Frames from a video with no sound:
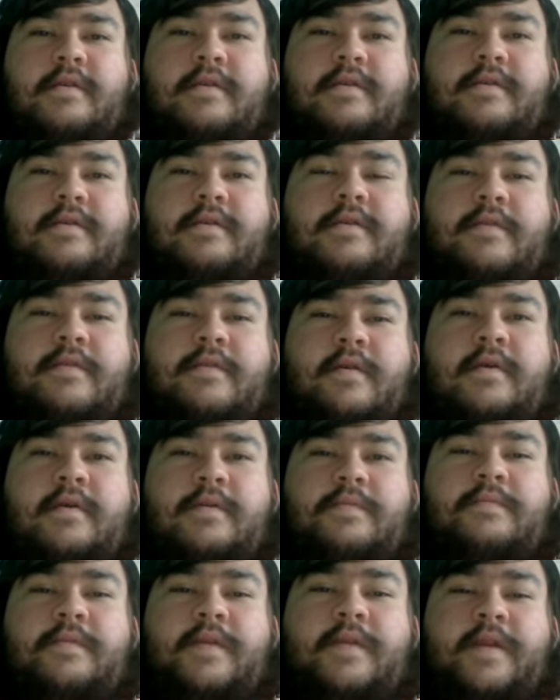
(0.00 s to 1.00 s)

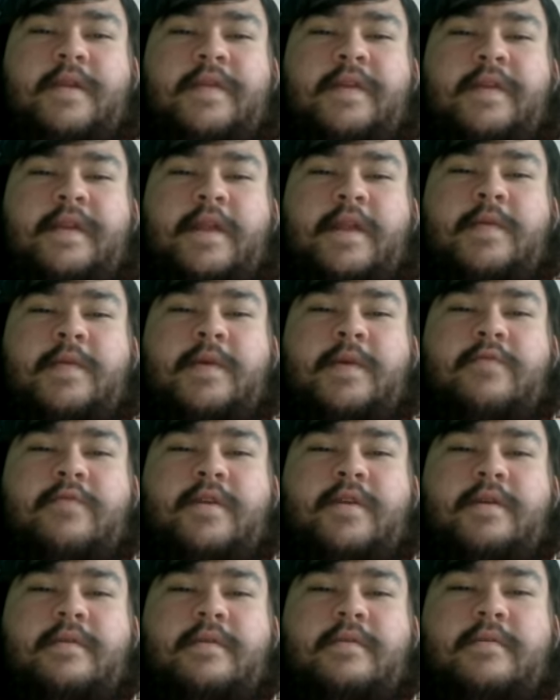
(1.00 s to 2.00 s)
So I think that'll be a
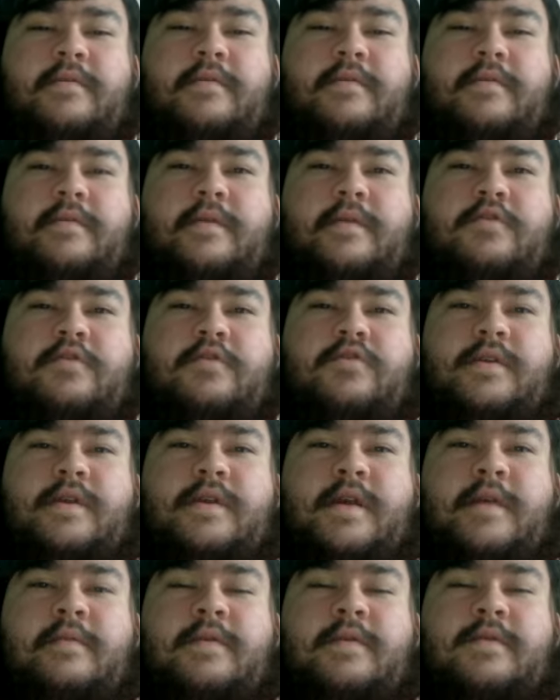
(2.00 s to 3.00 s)
pretty interesting
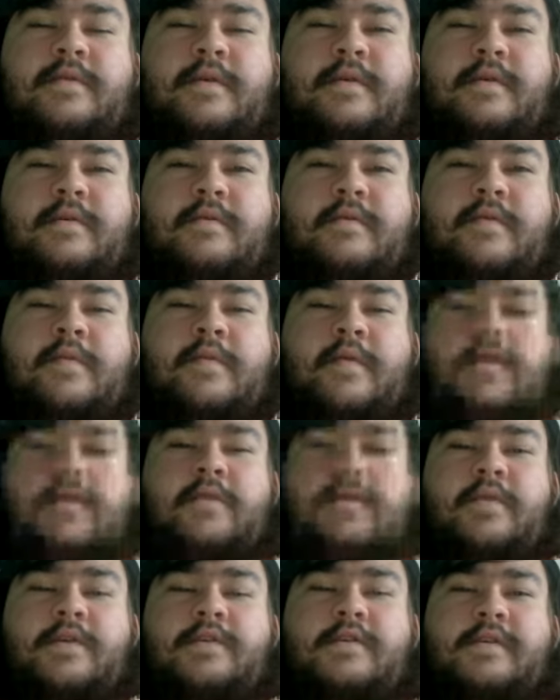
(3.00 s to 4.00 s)
game as well. What about
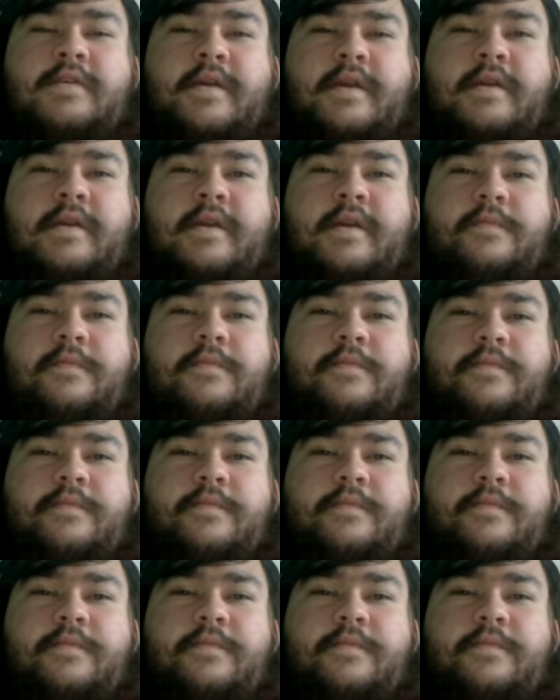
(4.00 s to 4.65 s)
you? What's your second game?